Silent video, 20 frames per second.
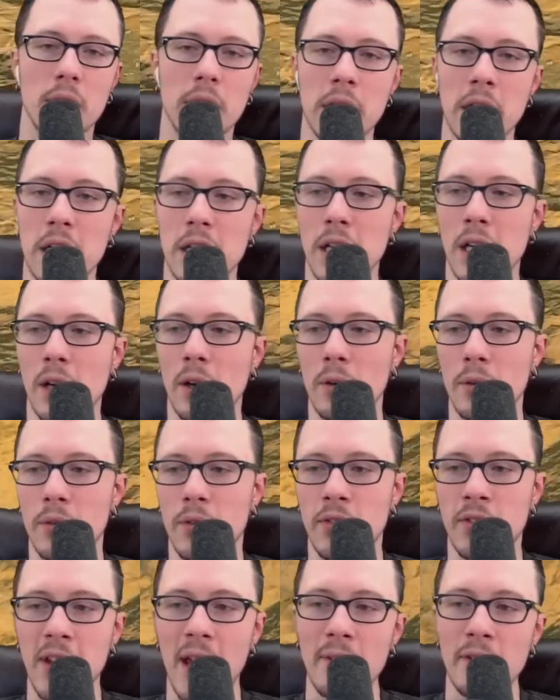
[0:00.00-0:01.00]

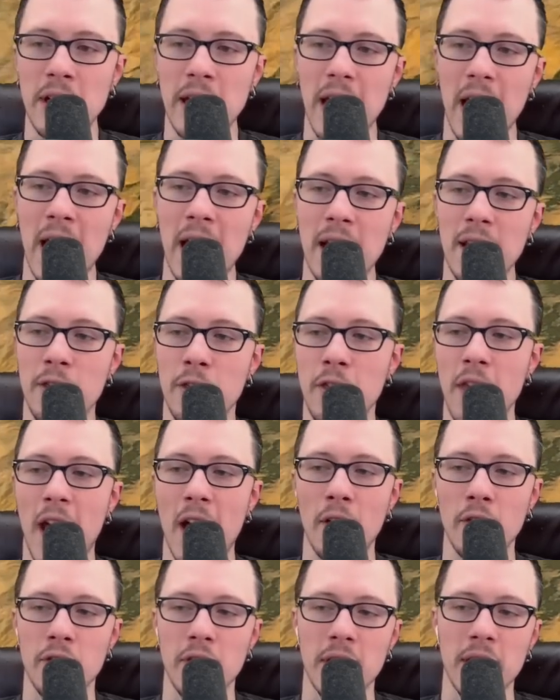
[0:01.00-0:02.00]
70,
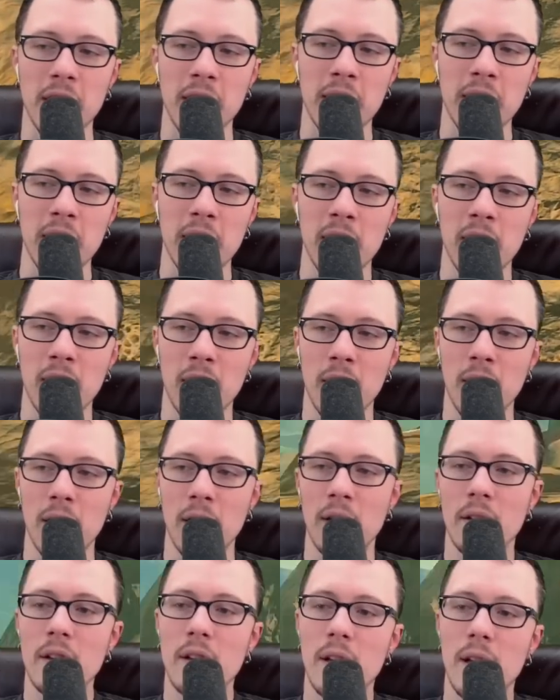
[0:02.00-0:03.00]
80,000 a
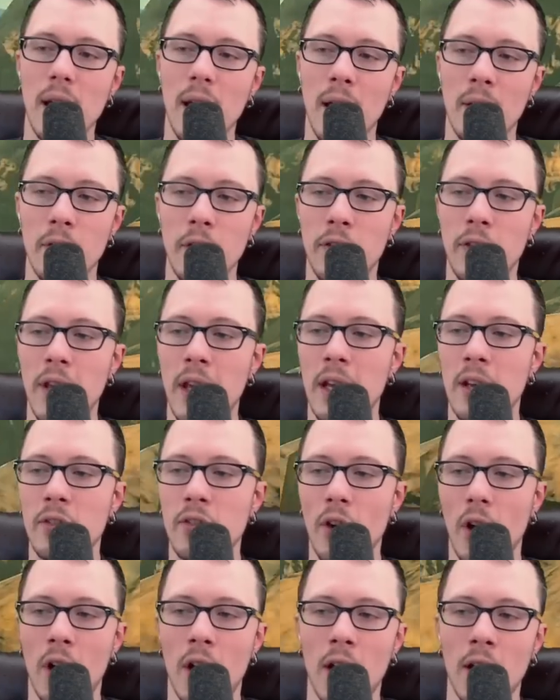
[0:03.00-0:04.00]
year. Everything
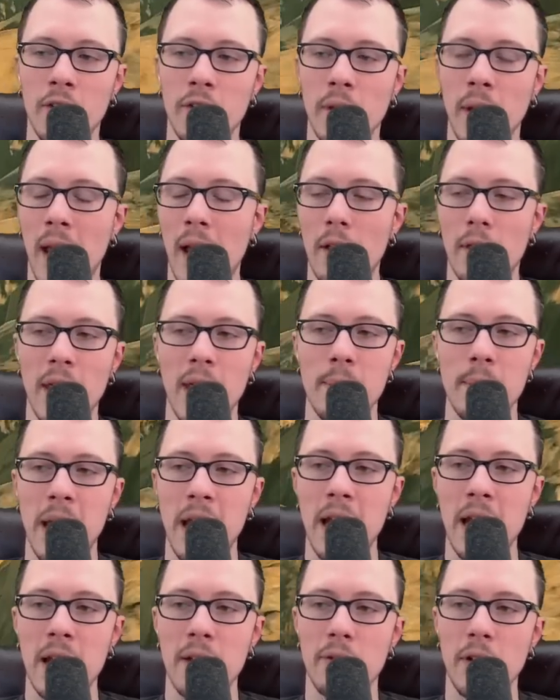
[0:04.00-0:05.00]
is awesome. Hell, they
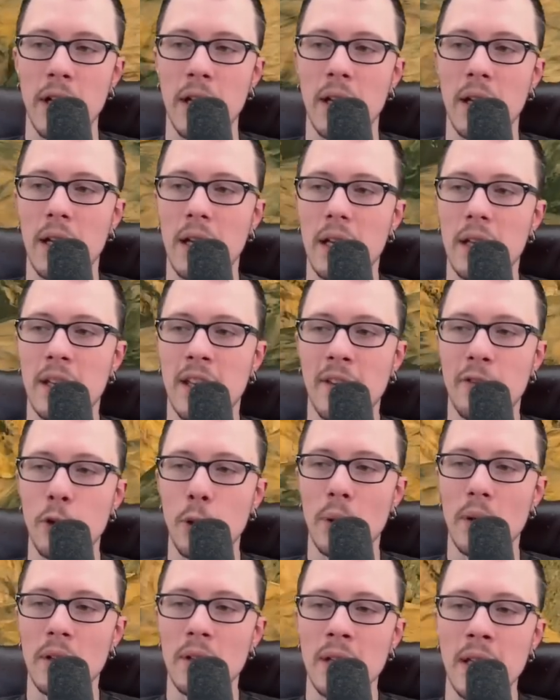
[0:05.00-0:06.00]
may even give
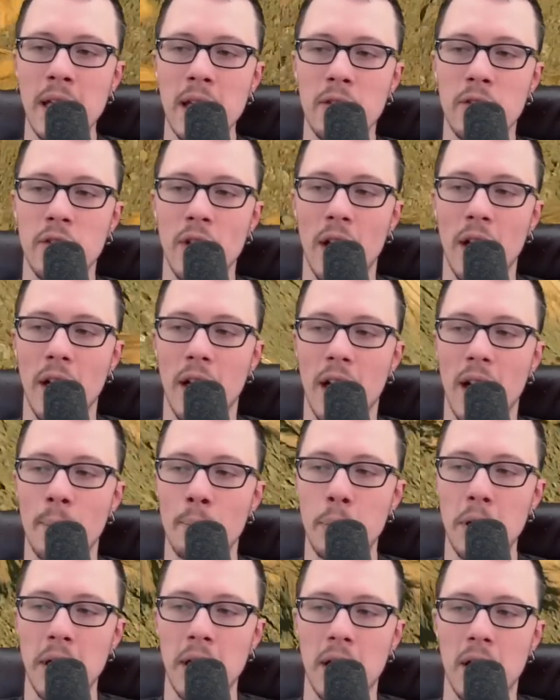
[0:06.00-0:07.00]
you a lease on a
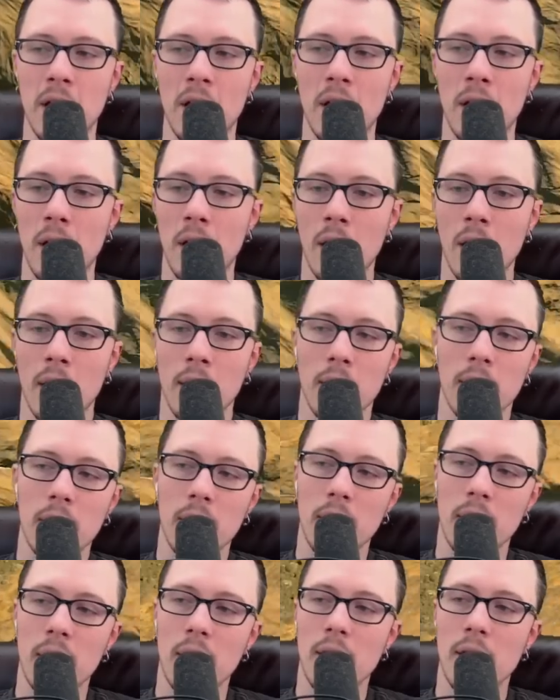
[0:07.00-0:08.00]
company car.
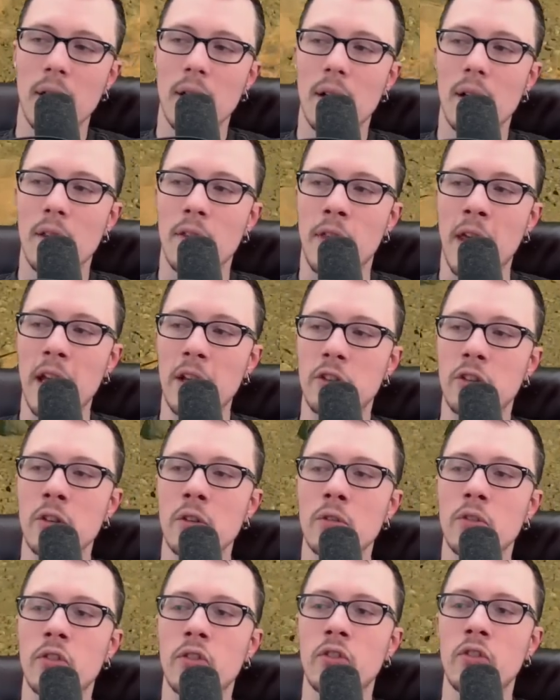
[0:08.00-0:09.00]
They
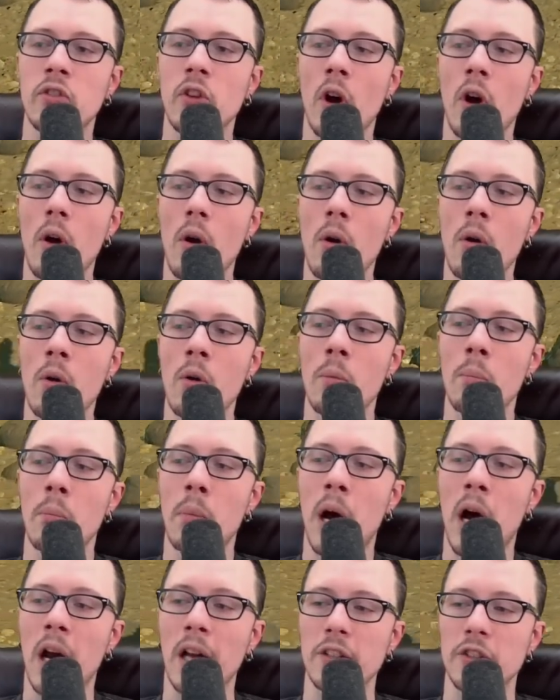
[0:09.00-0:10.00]
do so
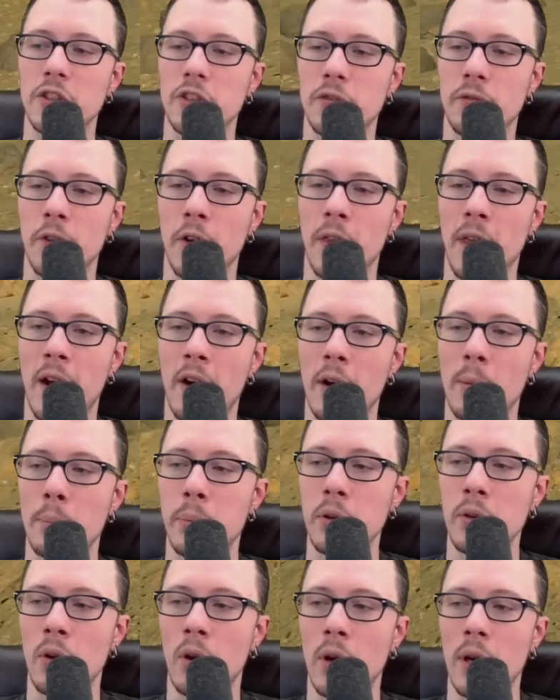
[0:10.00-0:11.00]
much for their
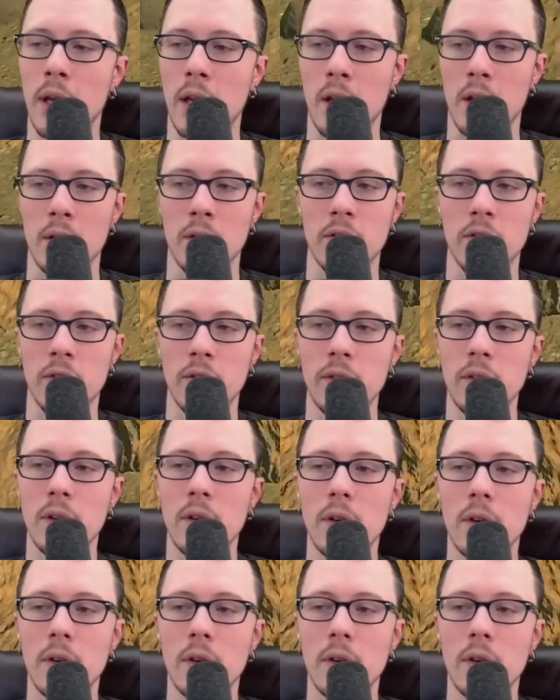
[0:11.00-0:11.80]
employees